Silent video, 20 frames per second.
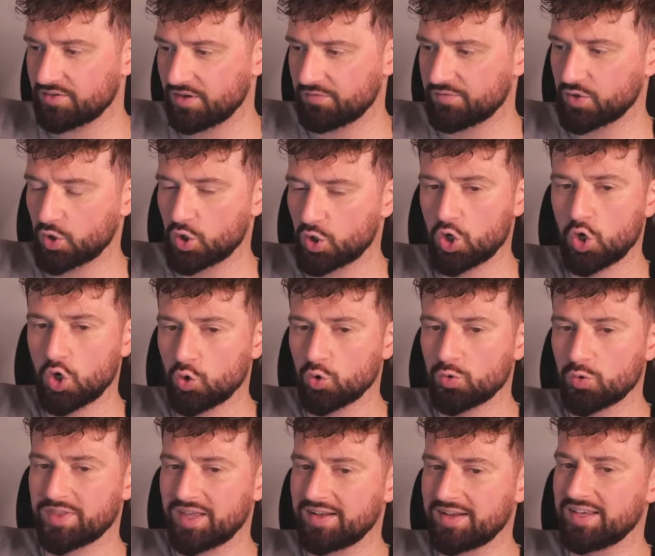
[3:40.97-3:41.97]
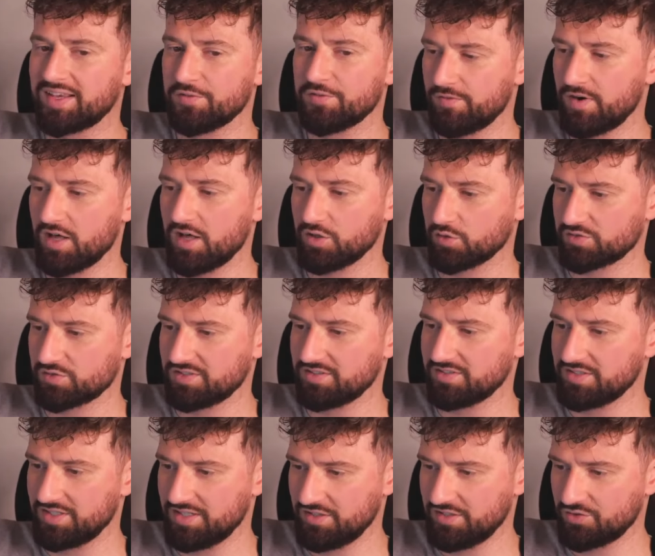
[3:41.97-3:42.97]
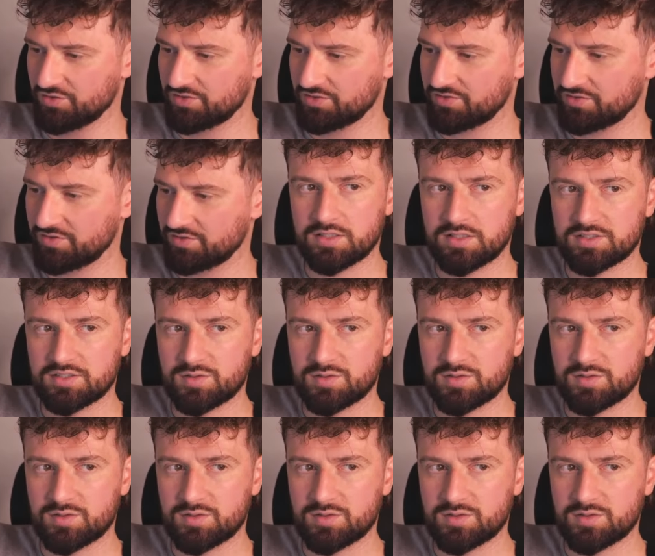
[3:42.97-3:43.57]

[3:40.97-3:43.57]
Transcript: of the cult that he follows and teaches.